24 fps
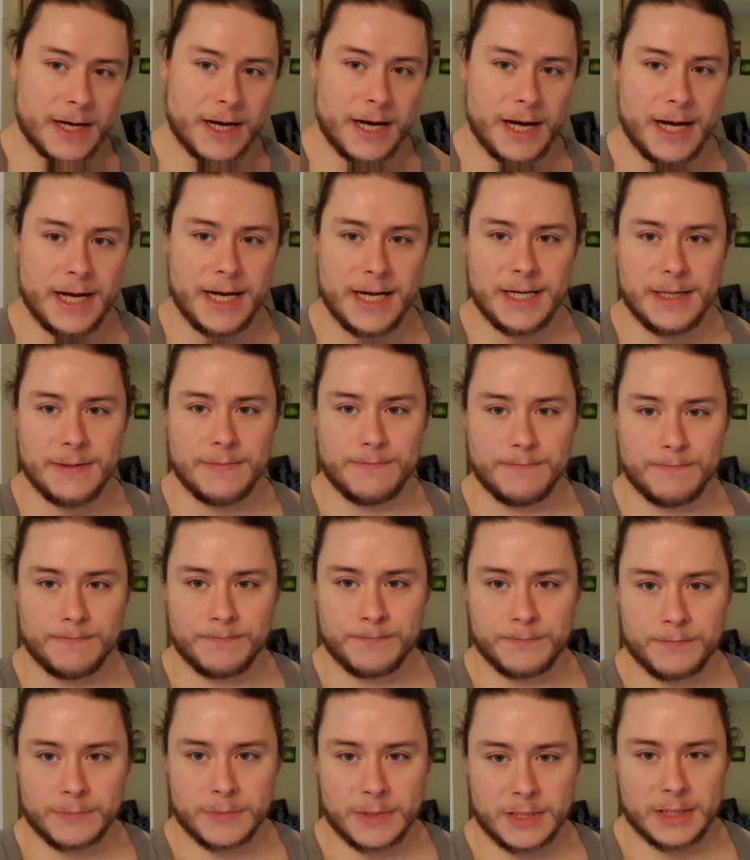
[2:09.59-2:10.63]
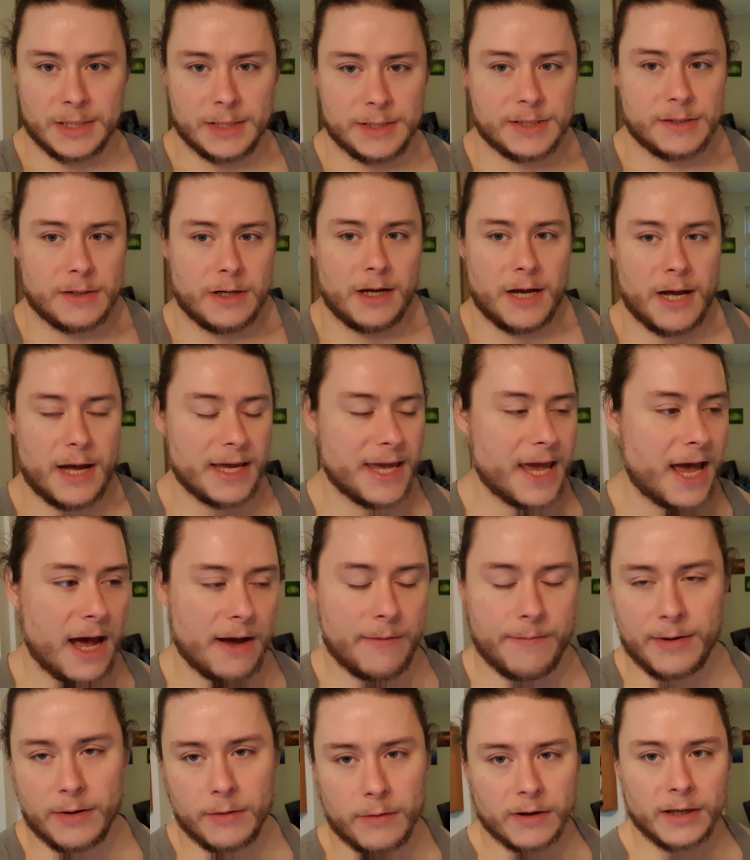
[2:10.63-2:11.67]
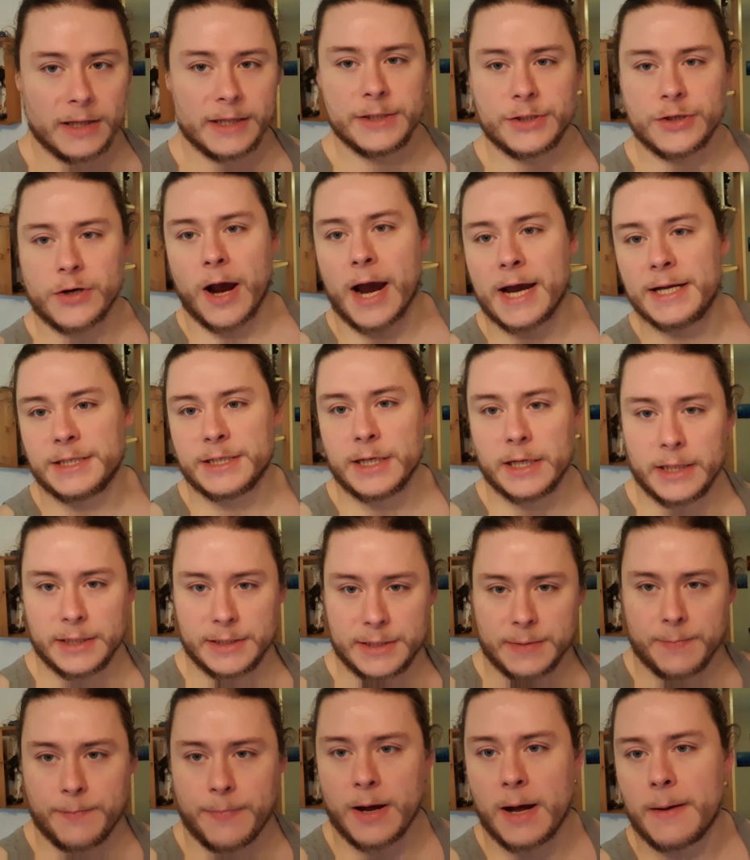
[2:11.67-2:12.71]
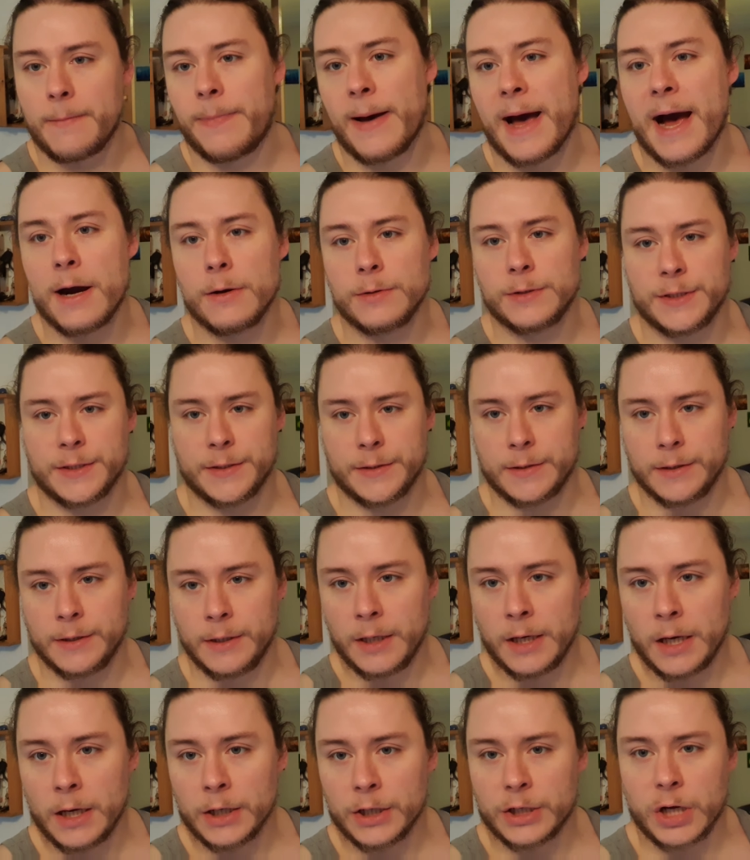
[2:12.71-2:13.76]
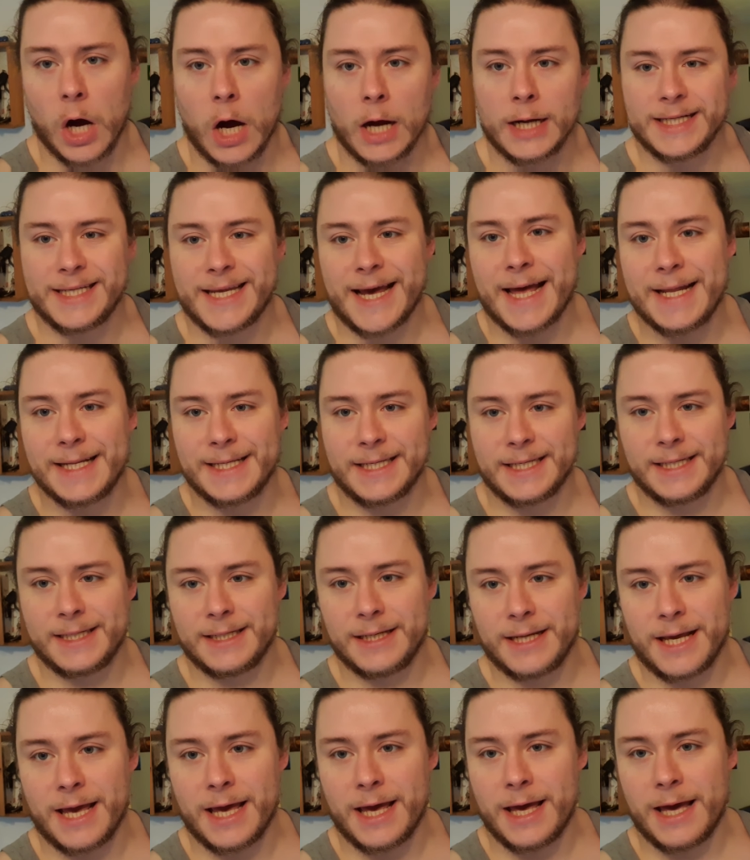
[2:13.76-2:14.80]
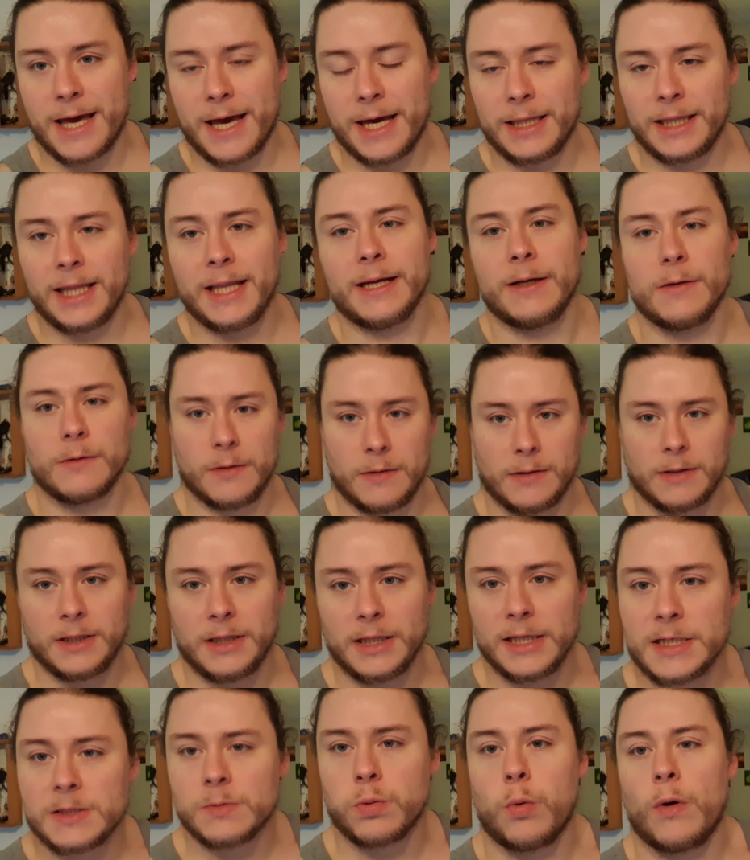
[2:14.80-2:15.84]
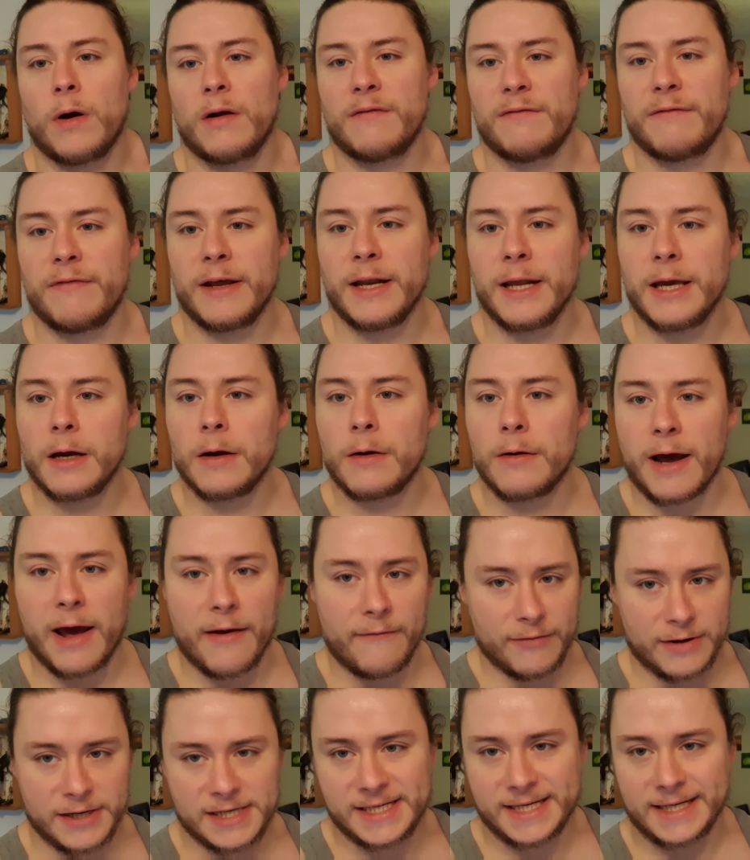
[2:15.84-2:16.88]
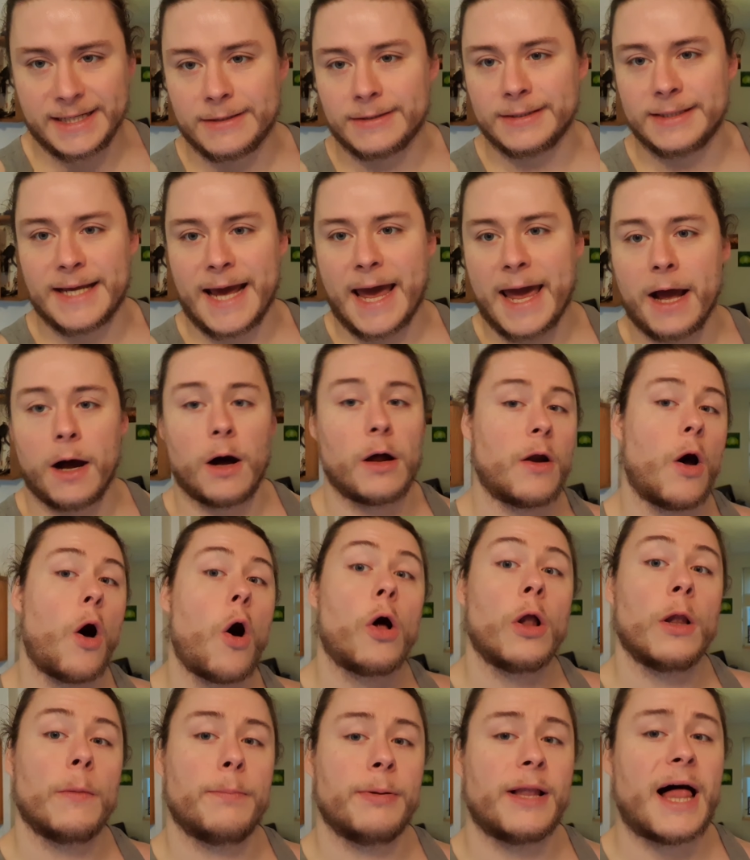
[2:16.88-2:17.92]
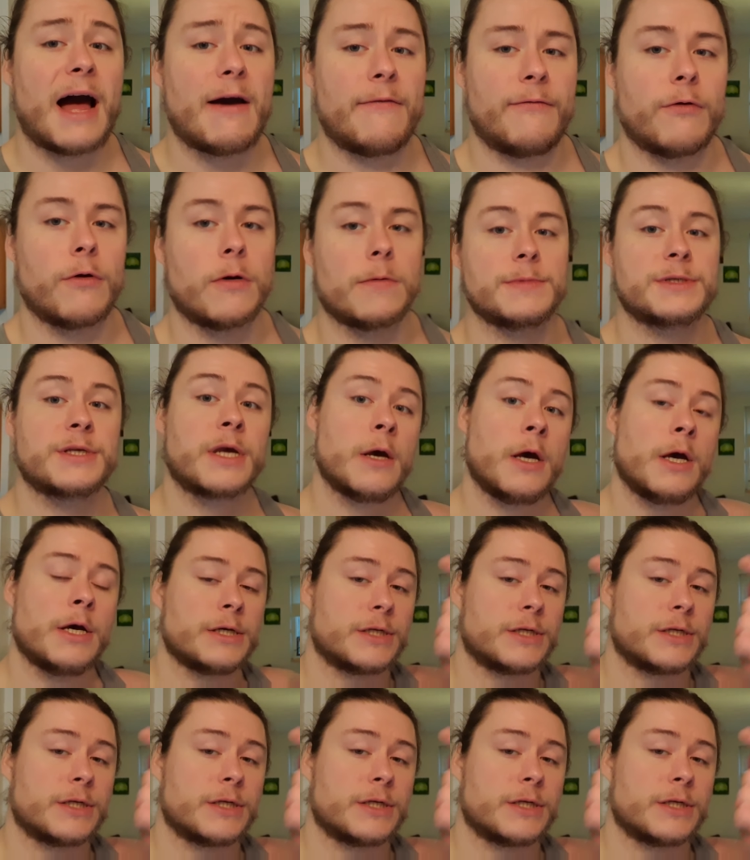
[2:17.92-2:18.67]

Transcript: So yeah, I've been really trying to pump out content and like at least one video every single day on all platforms.